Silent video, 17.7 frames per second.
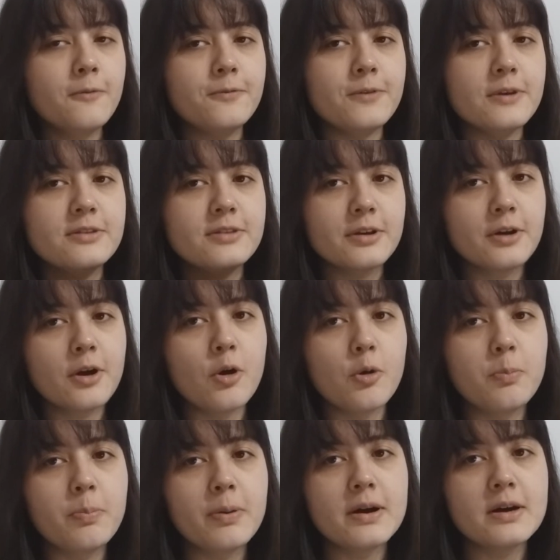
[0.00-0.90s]
physical
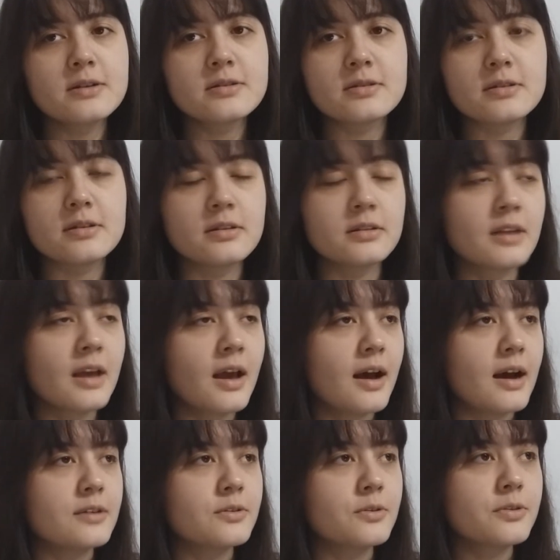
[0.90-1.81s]
person,
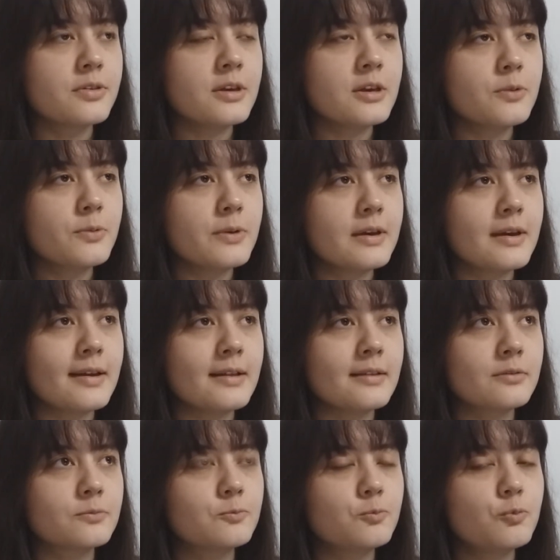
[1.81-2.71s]
I don't think we
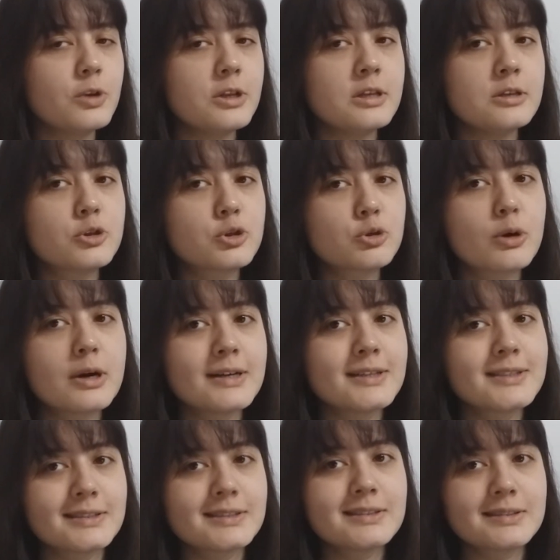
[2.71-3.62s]
can really
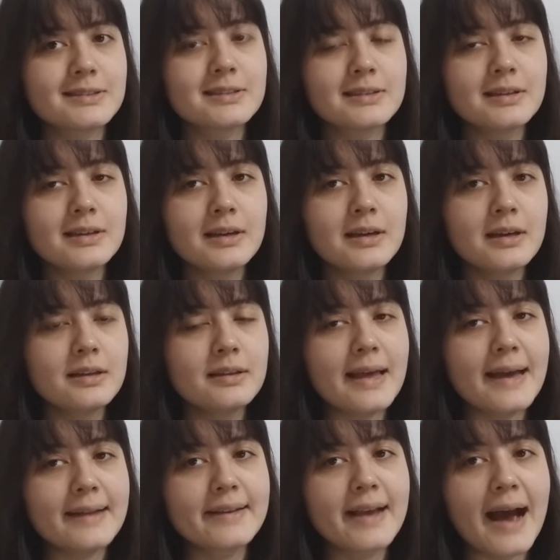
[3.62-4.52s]
trust
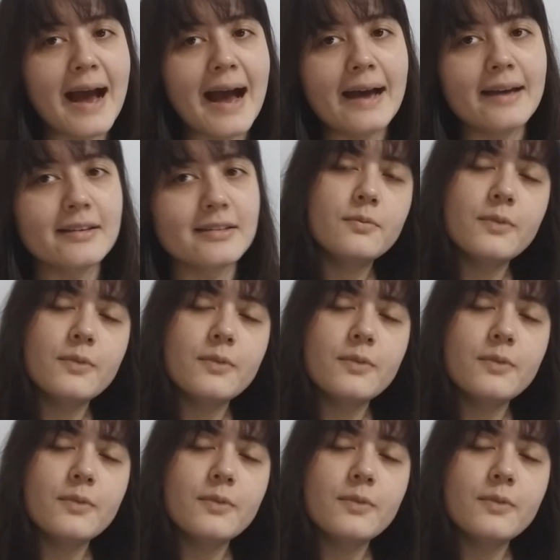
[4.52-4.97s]
that guy.